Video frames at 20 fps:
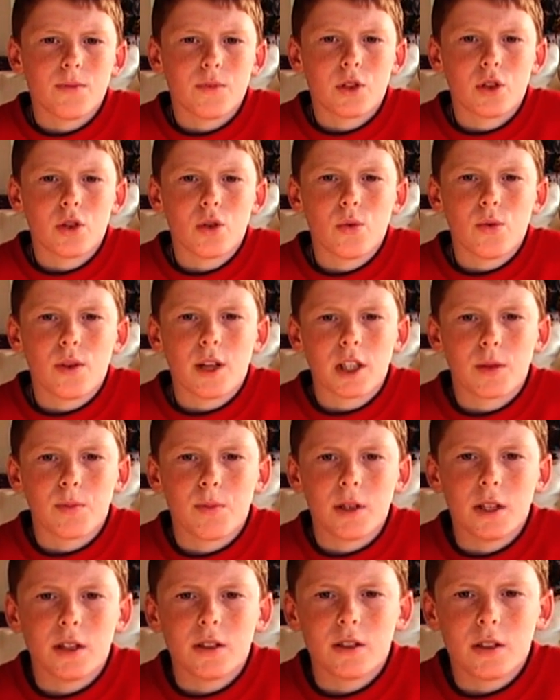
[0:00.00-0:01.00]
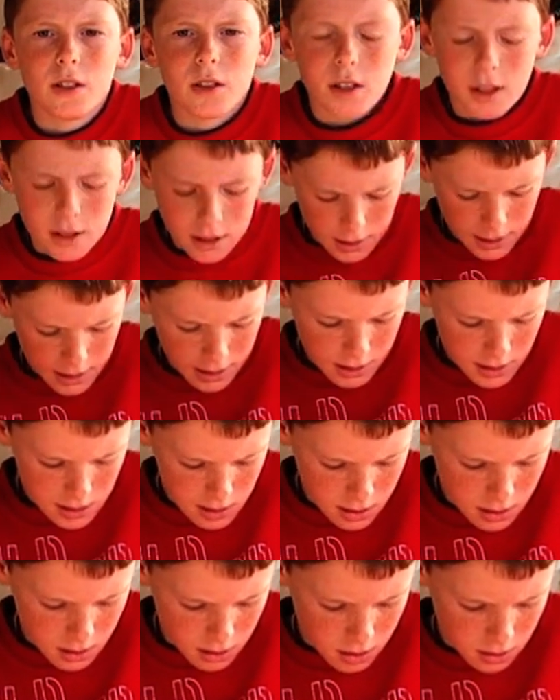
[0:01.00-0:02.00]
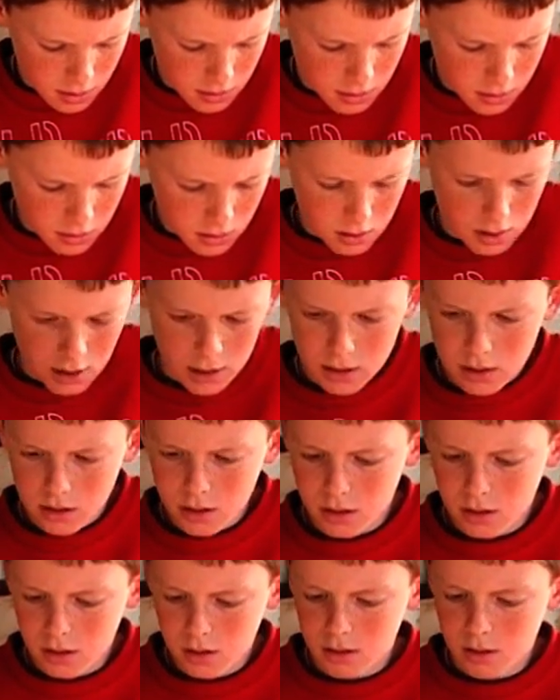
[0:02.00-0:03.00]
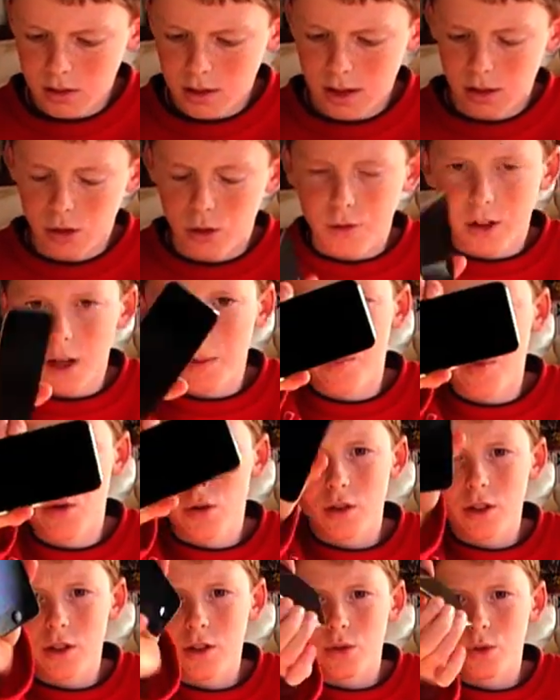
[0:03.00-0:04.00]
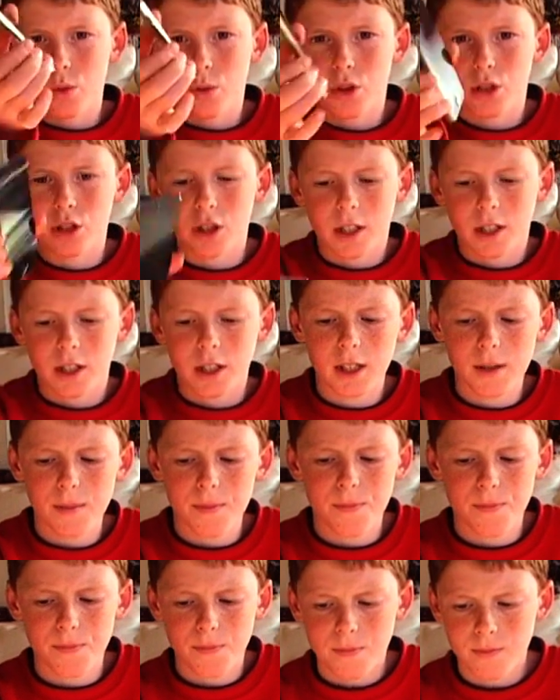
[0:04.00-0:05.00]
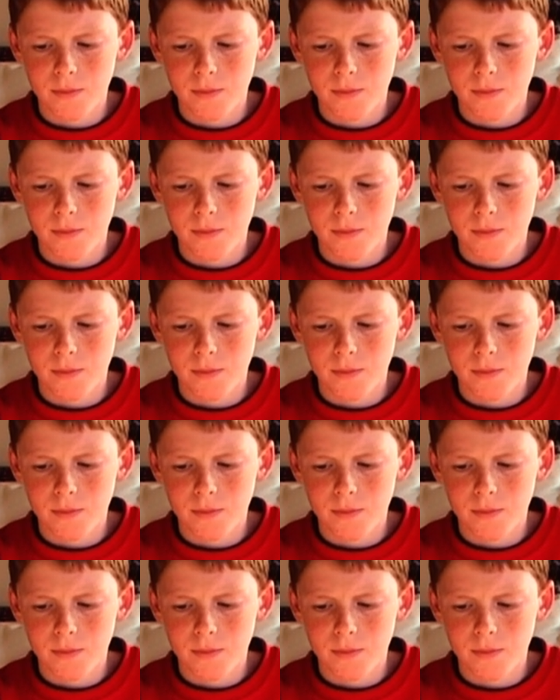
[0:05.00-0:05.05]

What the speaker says: So that's basically it. Now your iPod is all shiny.